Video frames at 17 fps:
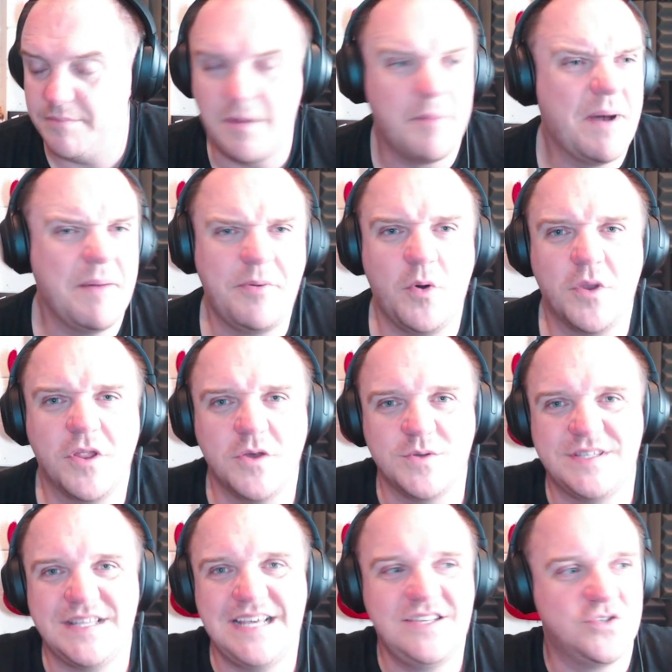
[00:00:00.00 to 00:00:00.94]
I might put one of
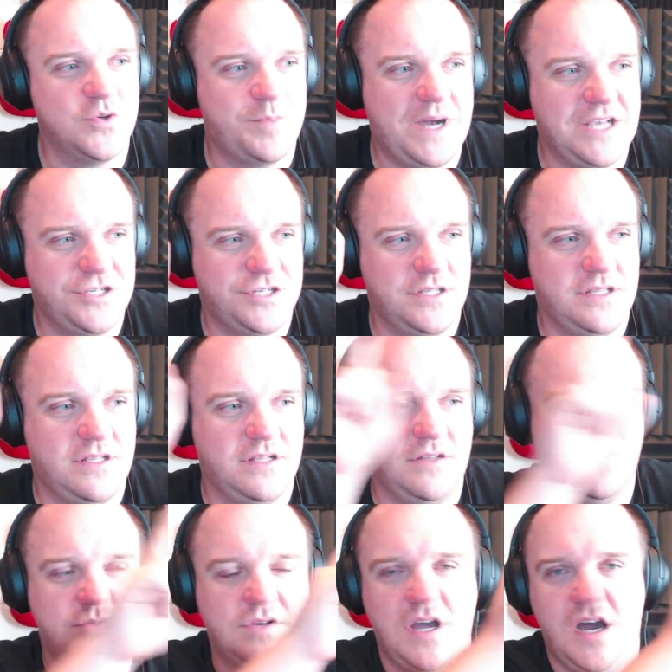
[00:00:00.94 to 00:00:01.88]
those things up actually, the
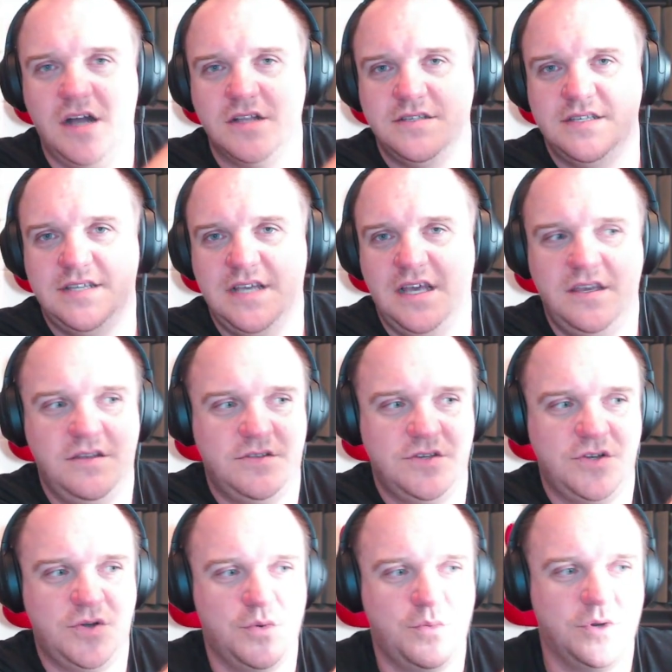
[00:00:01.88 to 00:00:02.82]
little cards that tell you
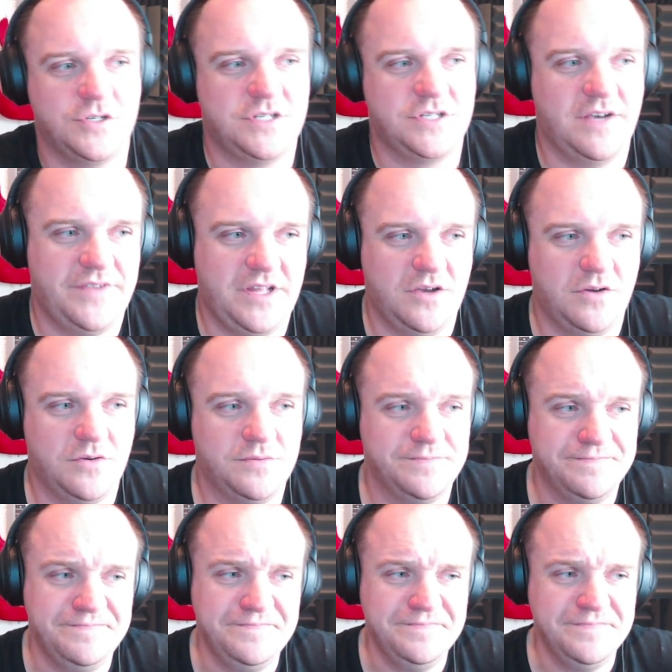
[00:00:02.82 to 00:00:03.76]
to go watch that video.
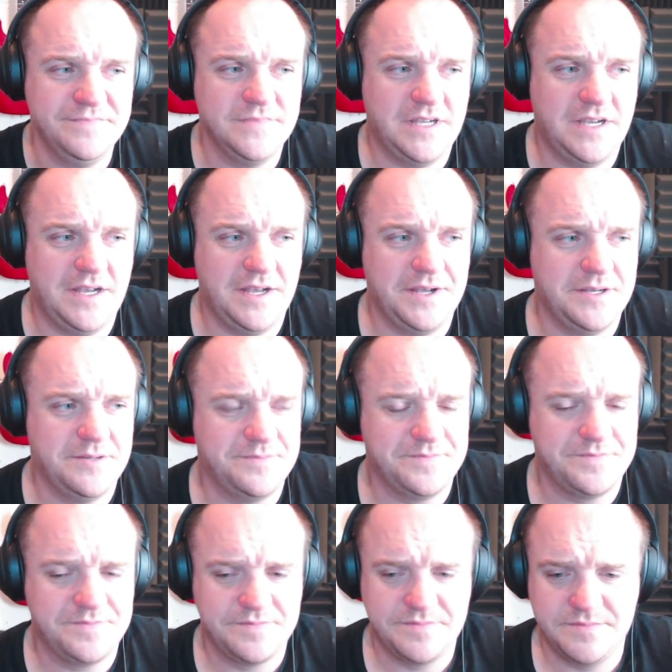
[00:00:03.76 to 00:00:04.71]

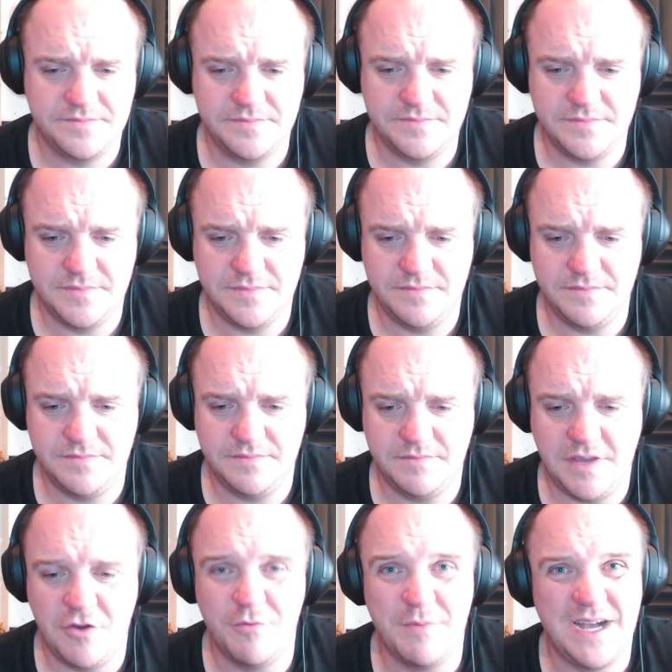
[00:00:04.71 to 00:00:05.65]
Um,
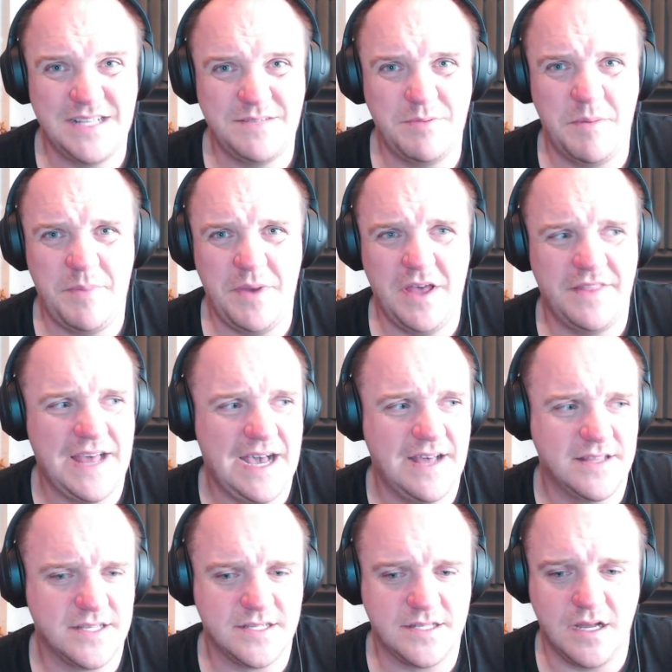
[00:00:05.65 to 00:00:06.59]
it reminds me a bit of
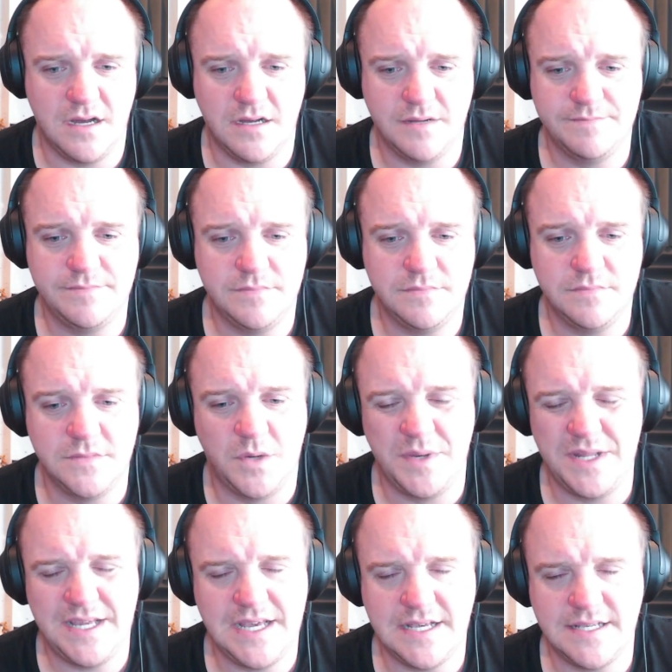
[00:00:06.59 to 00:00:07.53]
that at the start. Not
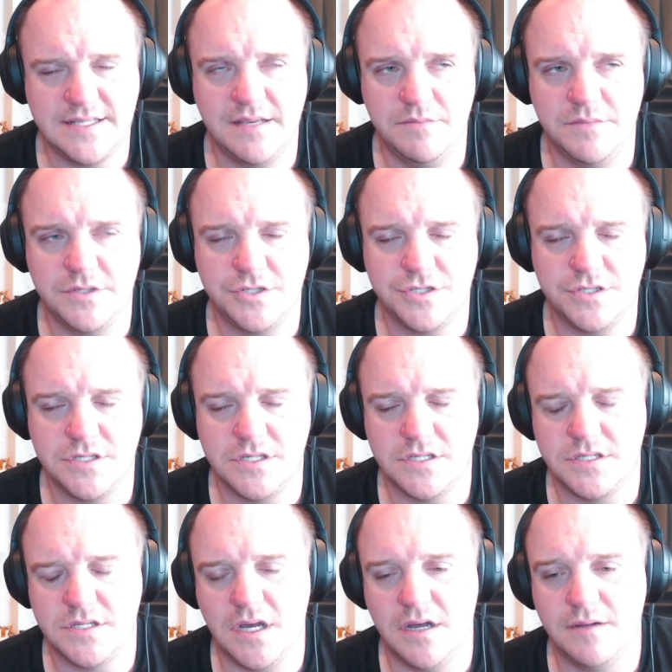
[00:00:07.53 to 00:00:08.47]
when it kicks in, but just at
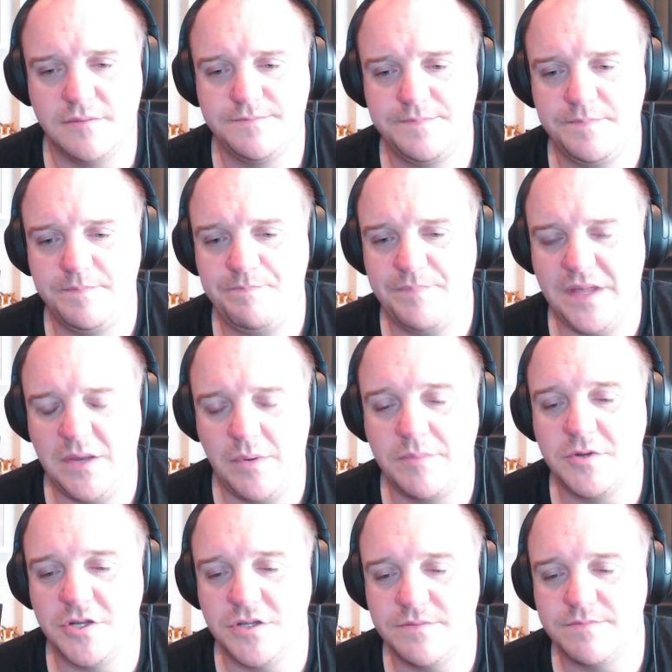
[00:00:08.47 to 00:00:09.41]
the start.
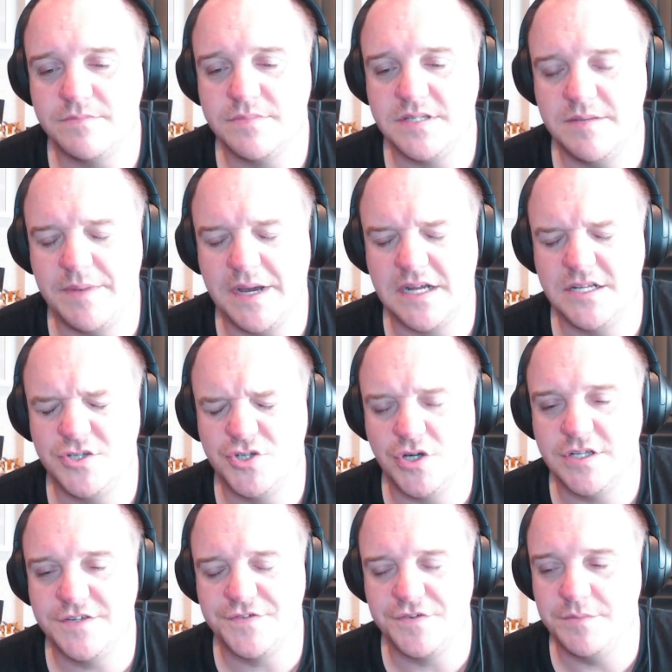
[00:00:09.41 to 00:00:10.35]
Anyway, I'm going to sit back and
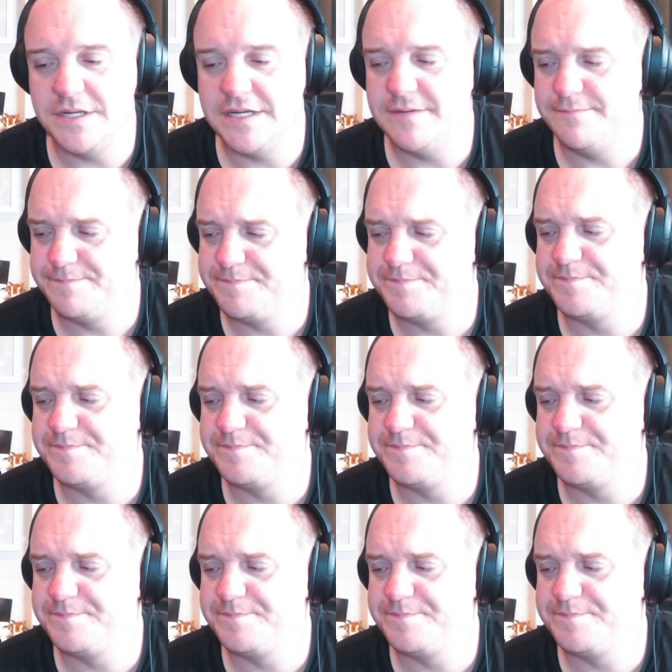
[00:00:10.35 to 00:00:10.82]
enjoy this for a minute.